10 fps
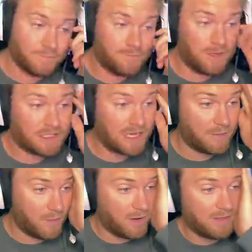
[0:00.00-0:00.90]
you just gotta be
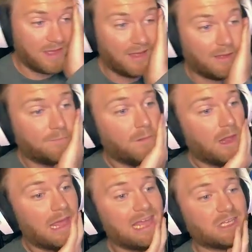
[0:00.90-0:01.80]
aware of the Hela.
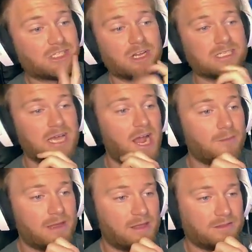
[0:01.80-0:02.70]
It also knocks the Iron
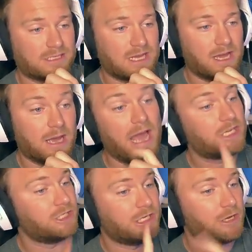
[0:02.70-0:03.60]
Man out of the sky. I
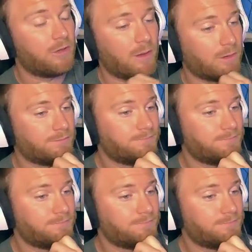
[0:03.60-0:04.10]
actually didn't know that one.